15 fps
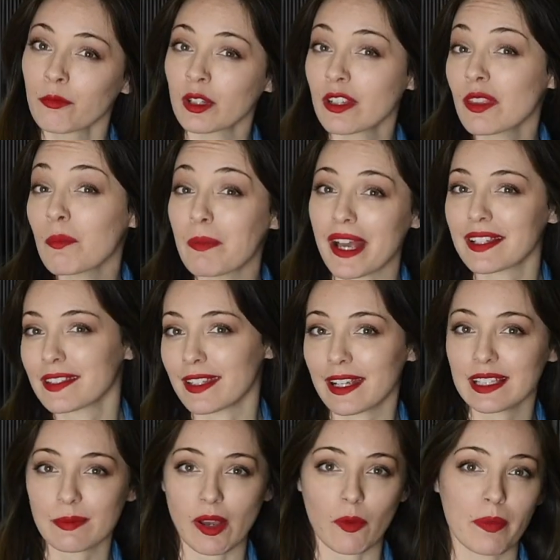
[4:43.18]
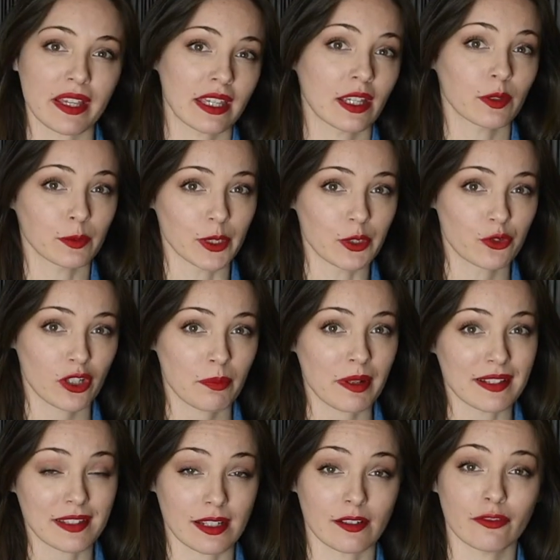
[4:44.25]
One of the best things about picking a road trip
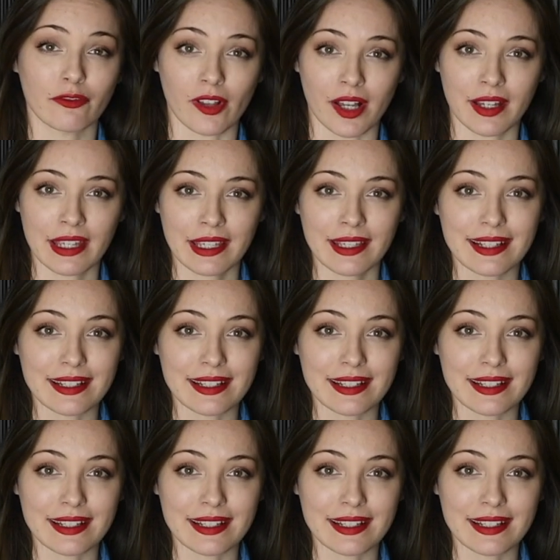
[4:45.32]
instead of flying